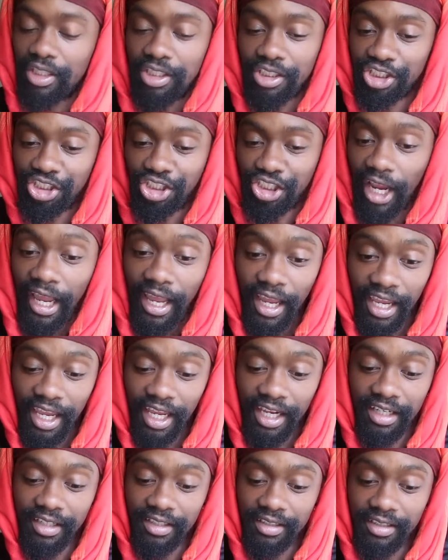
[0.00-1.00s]

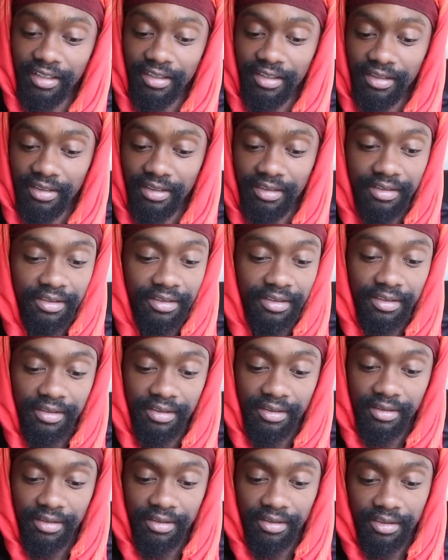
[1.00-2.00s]
shaking
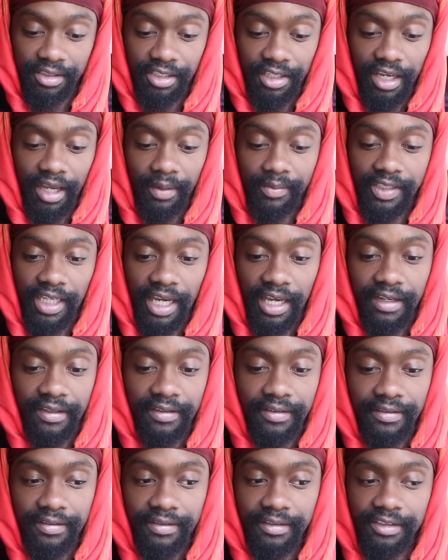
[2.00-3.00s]
Do you get what I'm saying?
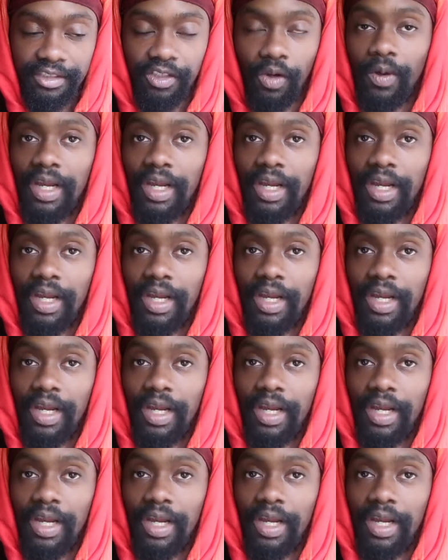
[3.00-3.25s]
So